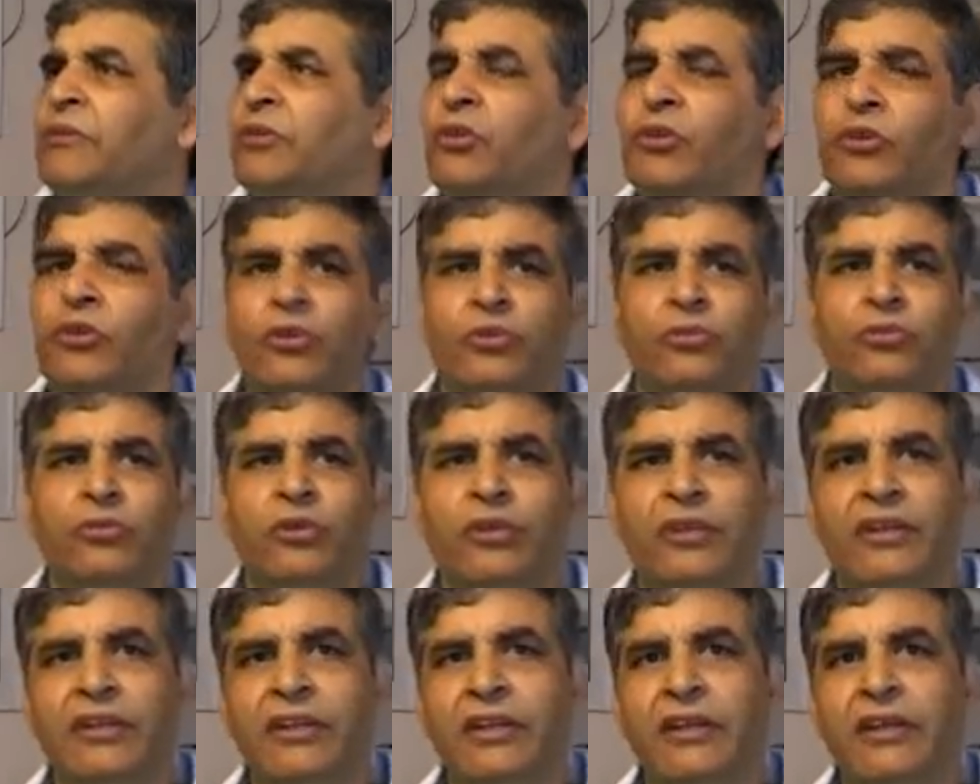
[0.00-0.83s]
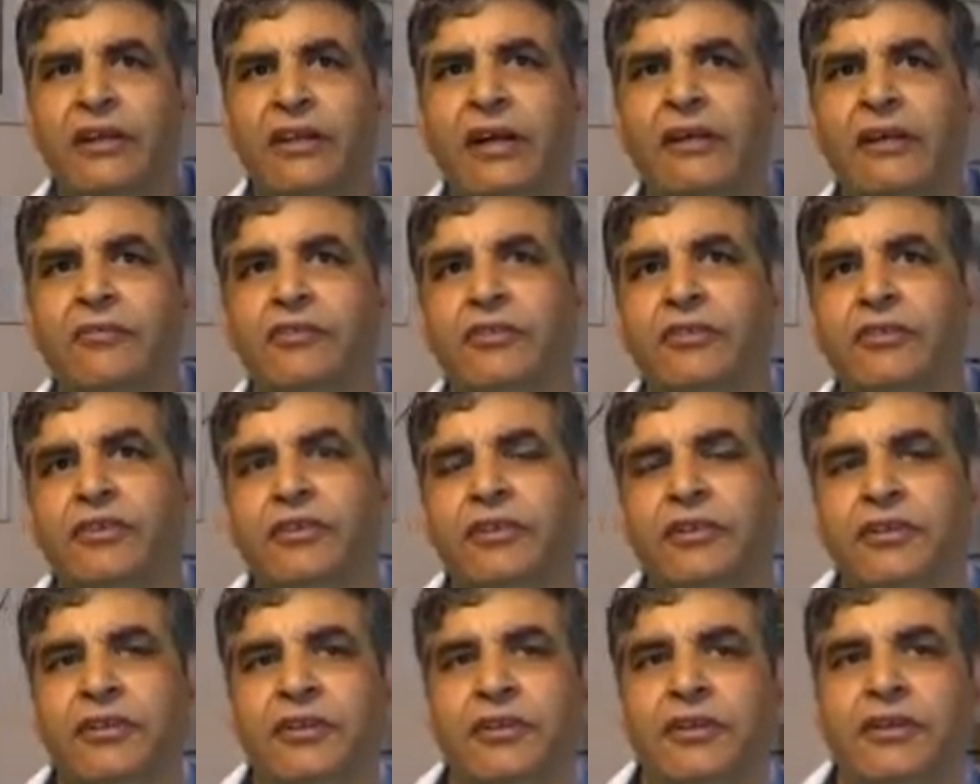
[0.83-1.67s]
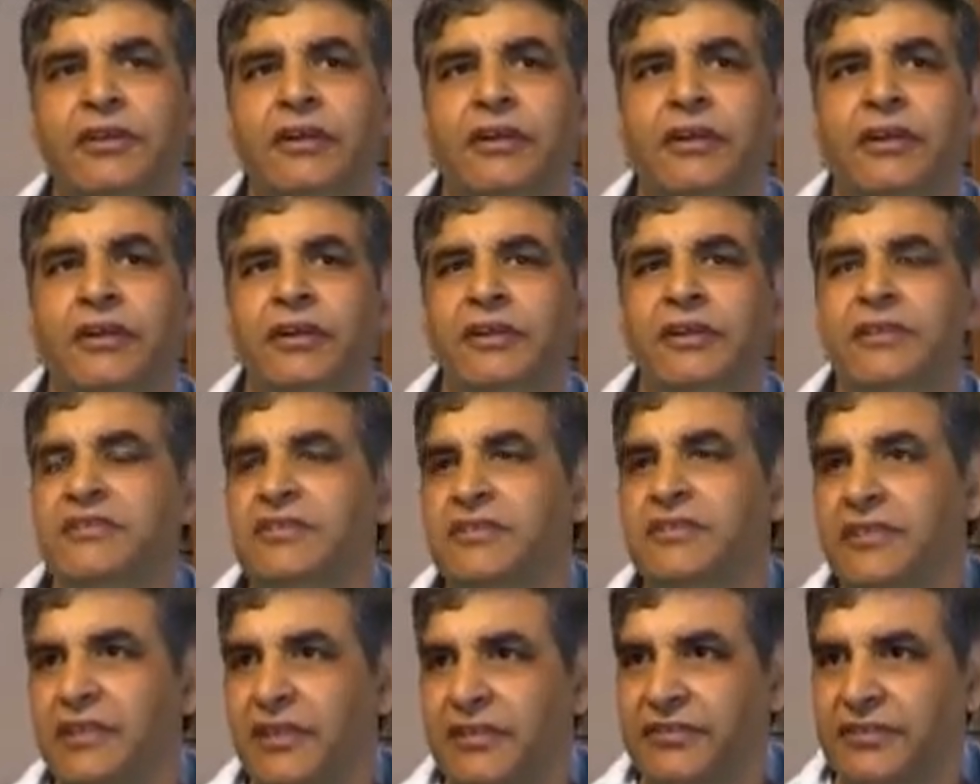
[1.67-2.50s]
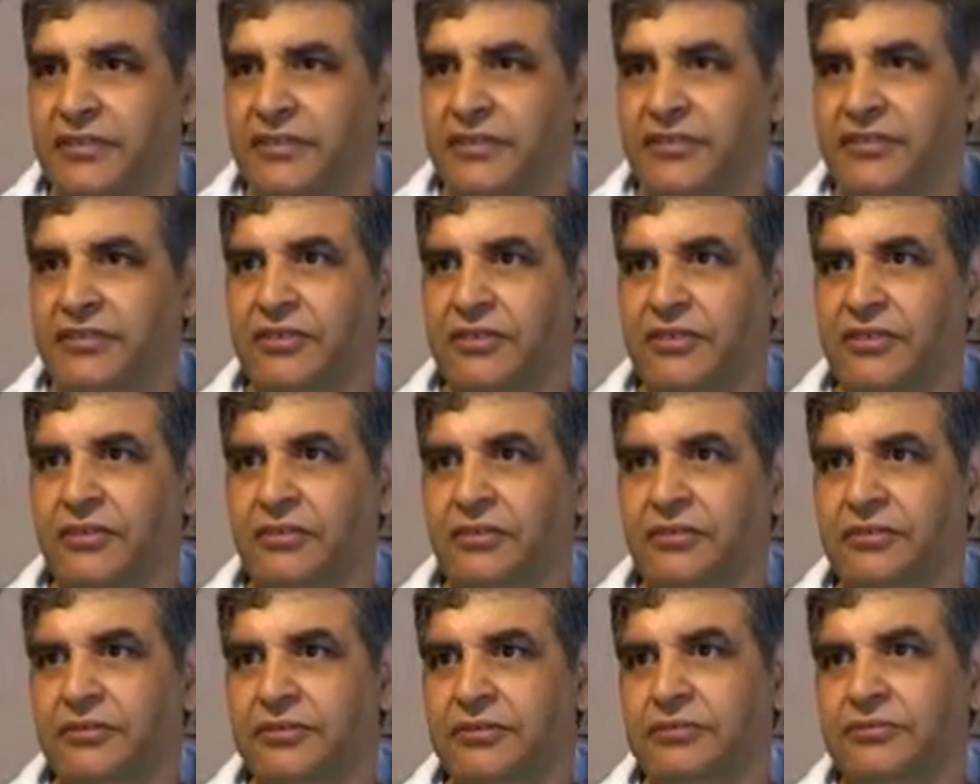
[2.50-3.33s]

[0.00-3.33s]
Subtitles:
home one day after a history lesson at school